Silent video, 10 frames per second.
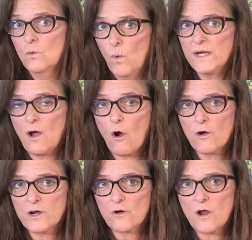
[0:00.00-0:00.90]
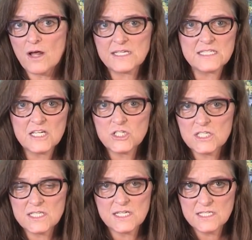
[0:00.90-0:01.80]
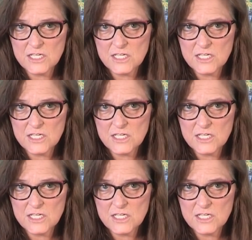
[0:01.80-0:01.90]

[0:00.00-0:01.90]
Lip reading: What are and are not contingencies?